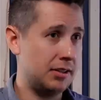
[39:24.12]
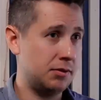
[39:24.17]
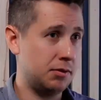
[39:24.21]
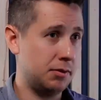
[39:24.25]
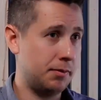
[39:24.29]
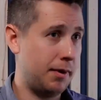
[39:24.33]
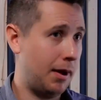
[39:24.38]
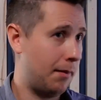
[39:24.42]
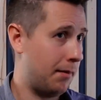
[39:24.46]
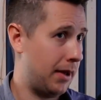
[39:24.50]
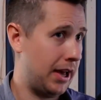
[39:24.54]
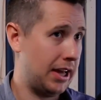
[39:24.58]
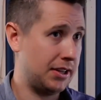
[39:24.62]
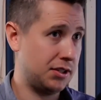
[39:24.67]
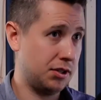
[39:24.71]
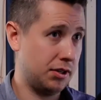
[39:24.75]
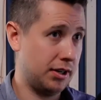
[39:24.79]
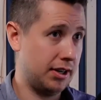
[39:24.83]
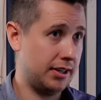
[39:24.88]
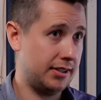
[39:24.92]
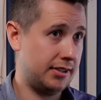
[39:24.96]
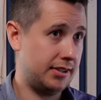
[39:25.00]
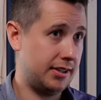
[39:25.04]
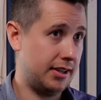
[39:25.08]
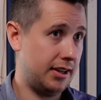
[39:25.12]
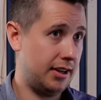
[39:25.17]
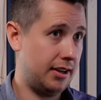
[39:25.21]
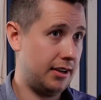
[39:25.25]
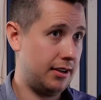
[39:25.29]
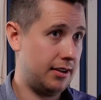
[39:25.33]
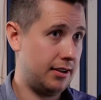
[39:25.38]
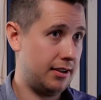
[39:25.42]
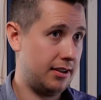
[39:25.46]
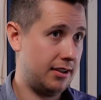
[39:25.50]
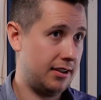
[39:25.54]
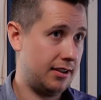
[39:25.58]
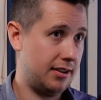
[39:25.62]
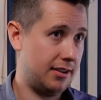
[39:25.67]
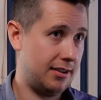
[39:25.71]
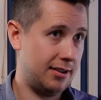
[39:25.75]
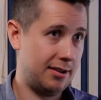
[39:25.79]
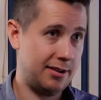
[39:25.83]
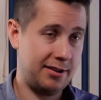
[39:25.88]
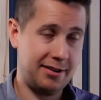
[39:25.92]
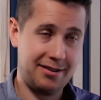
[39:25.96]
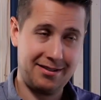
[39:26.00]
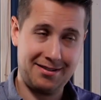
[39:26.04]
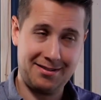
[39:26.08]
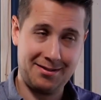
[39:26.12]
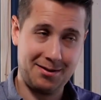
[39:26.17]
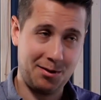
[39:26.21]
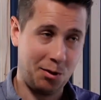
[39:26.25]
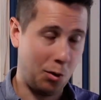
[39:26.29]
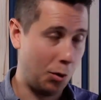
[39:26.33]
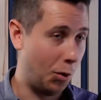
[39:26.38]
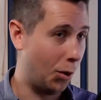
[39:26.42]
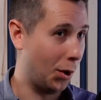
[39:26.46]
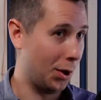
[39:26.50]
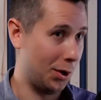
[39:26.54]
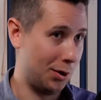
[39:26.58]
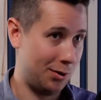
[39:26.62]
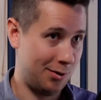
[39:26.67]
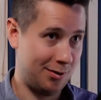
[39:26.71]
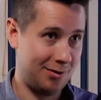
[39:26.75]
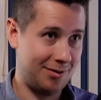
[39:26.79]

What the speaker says: my Badger SD, oil.